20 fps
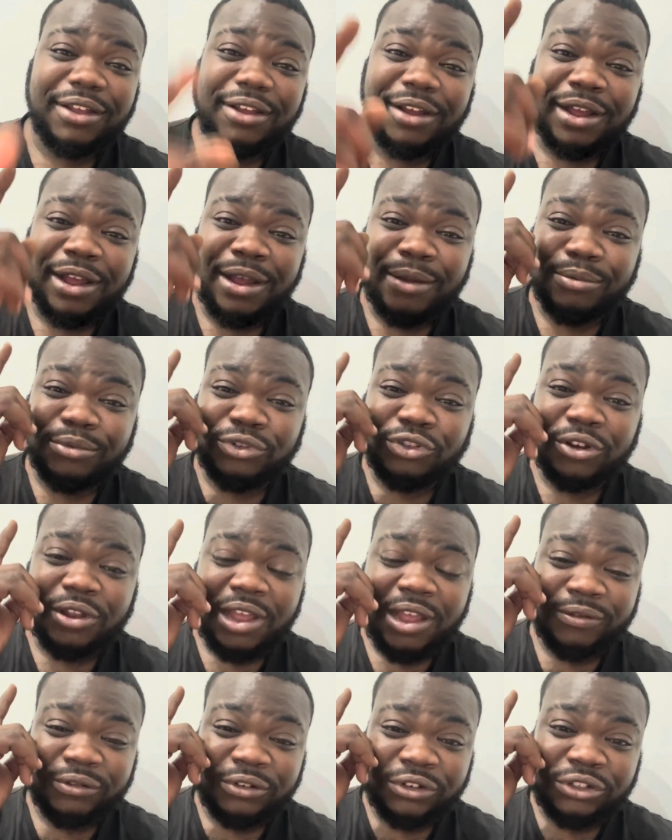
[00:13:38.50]

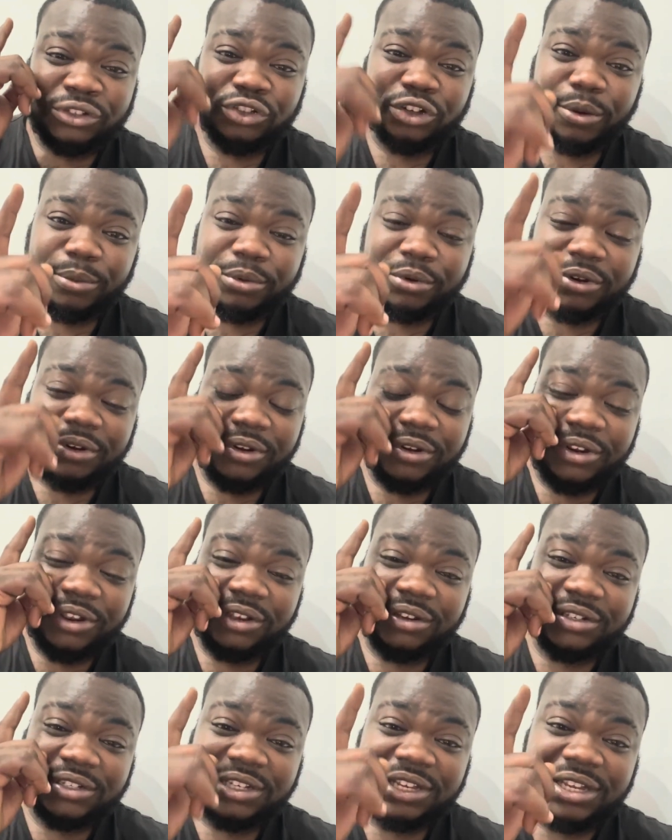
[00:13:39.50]
I've just dropped
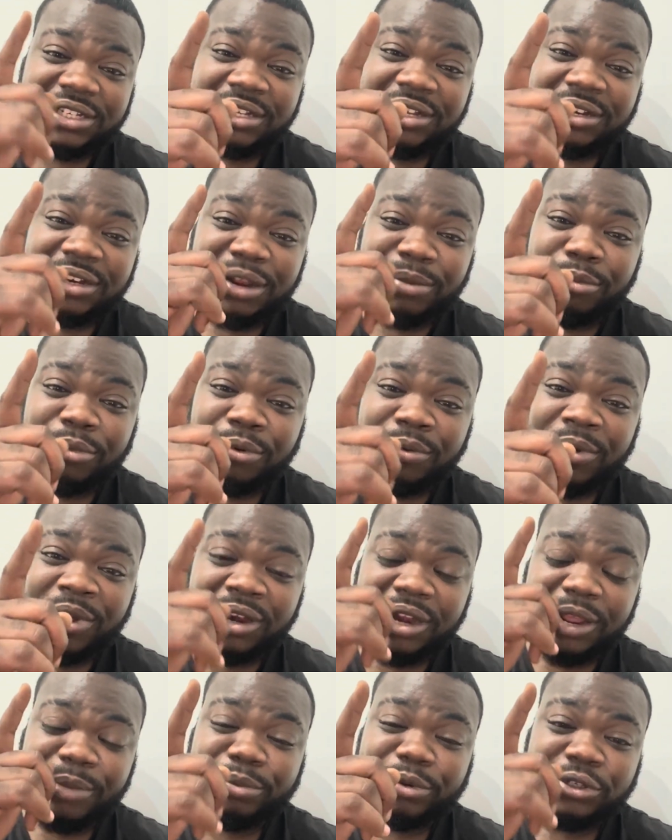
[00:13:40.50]
season number
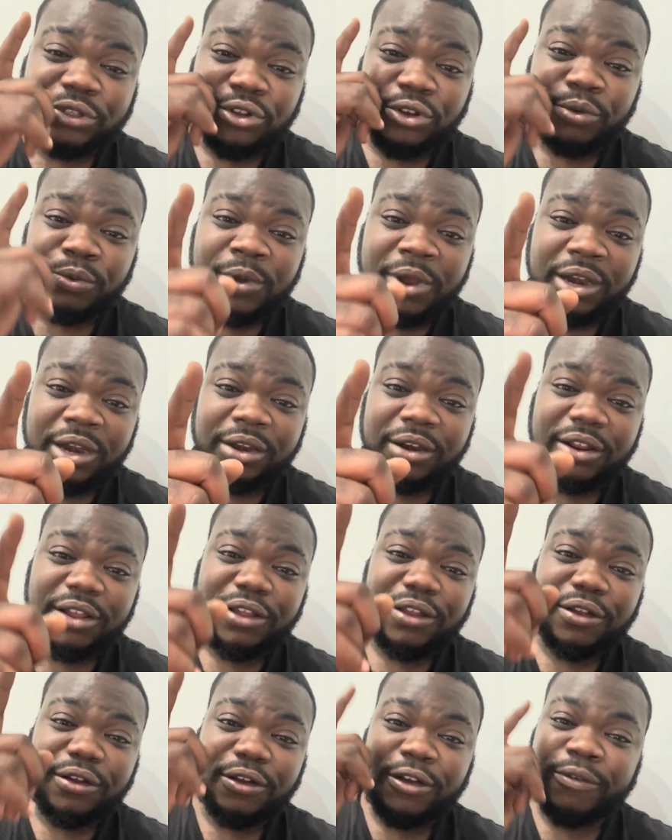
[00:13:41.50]
1, episode 1
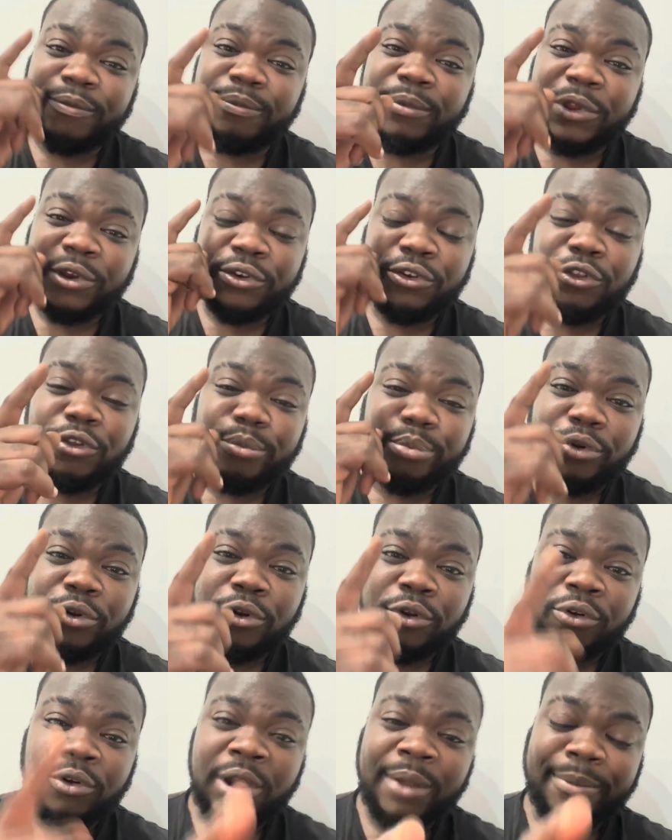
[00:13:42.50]
of my new
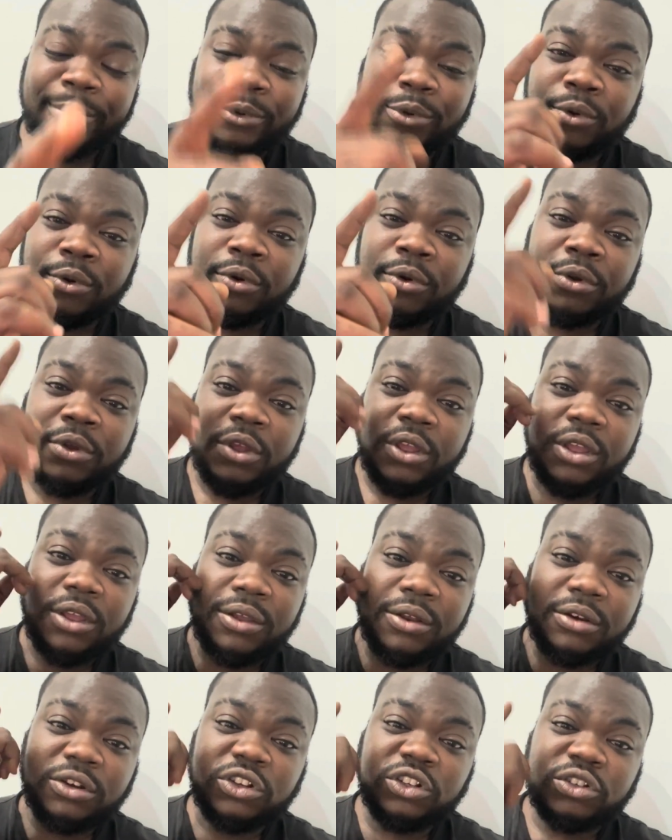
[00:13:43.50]
program called
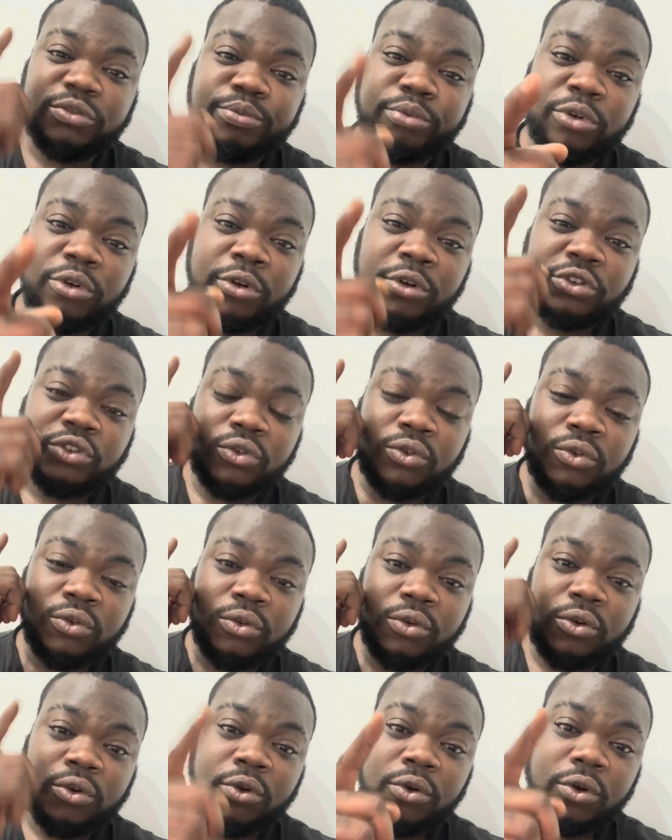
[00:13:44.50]
The Spiritual
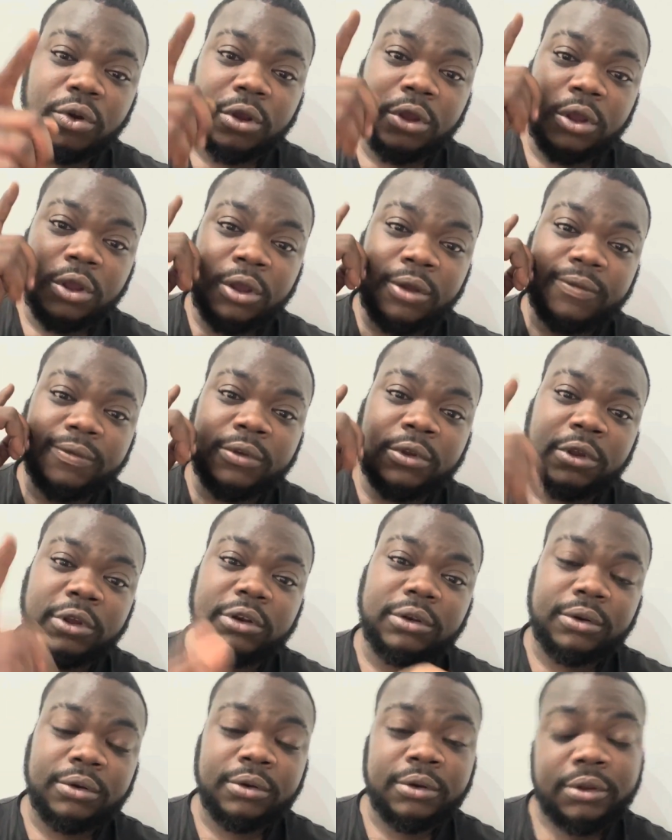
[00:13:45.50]
Court of God.
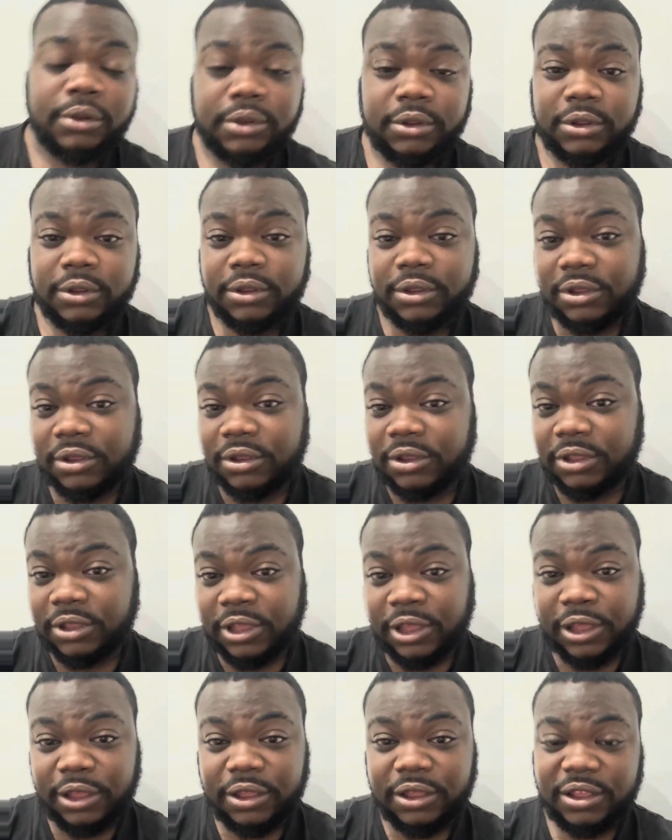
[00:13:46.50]

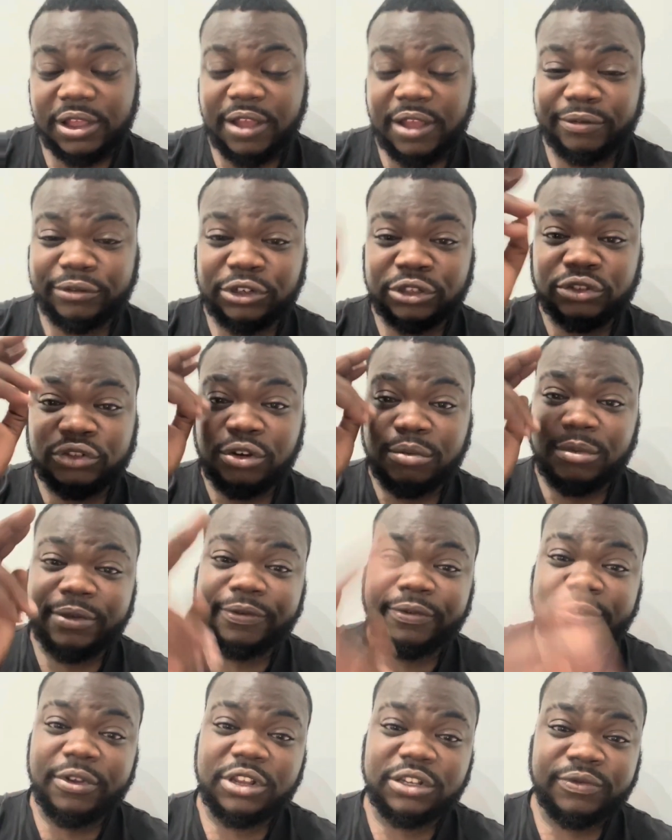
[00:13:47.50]
Yeah, I've just dropped my
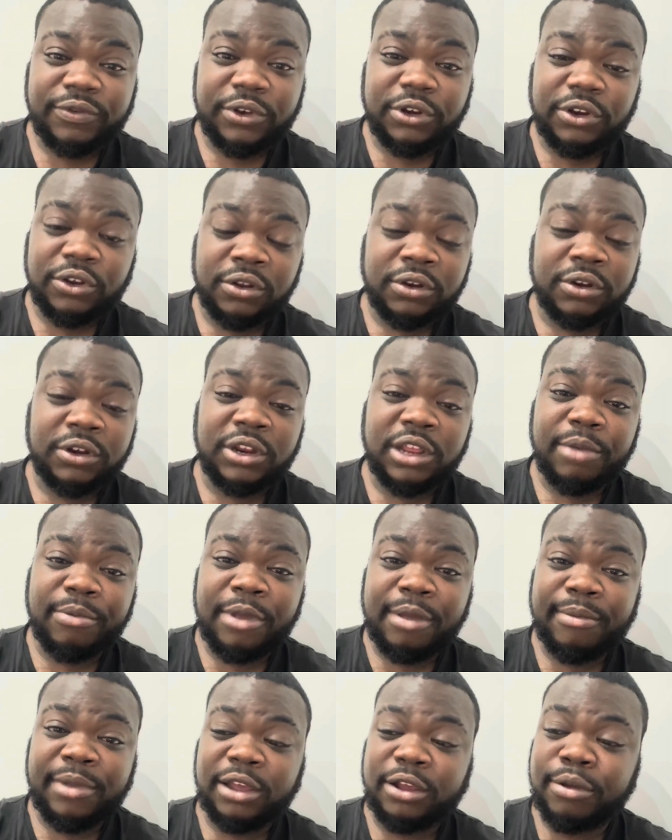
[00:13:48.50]
first video on there
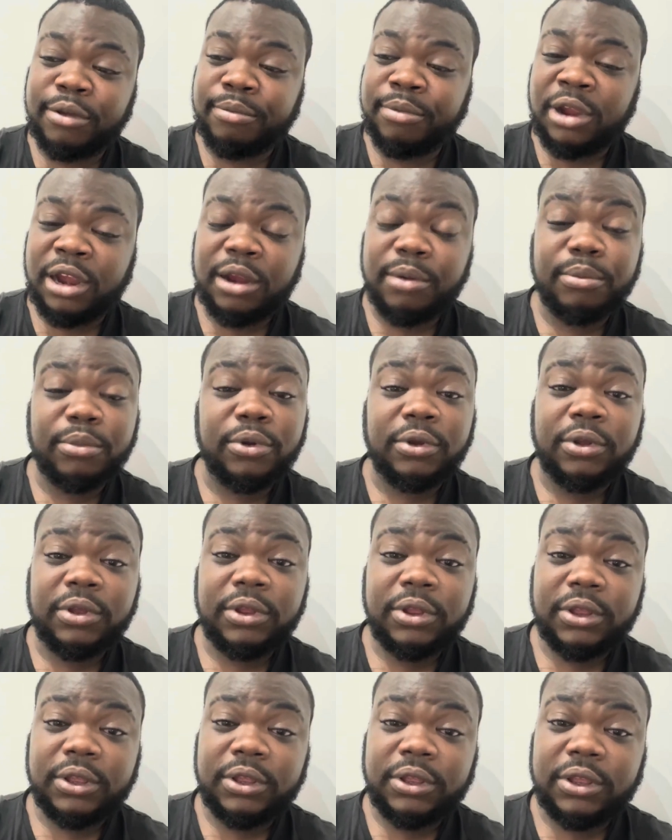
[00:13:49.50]
about Michael Barrymore
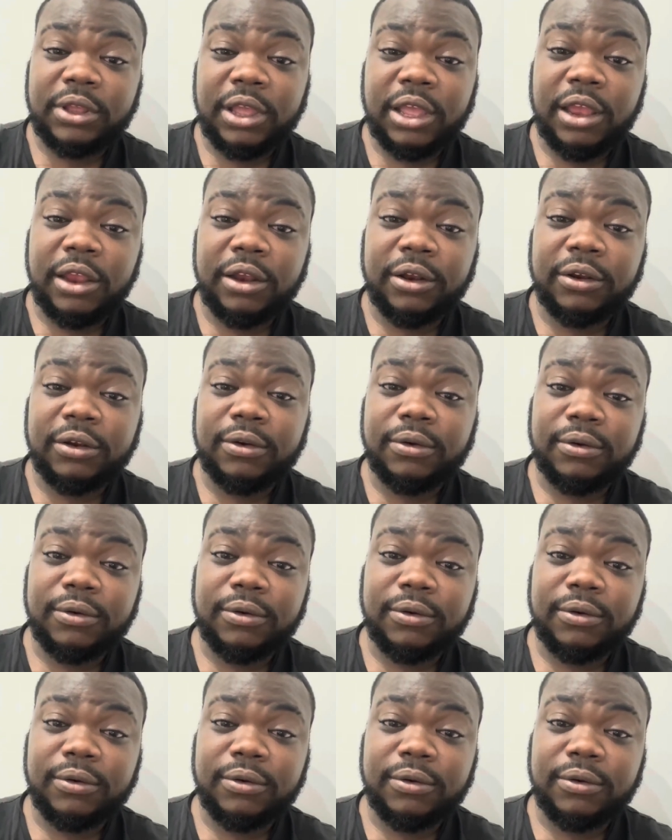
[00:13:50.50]
and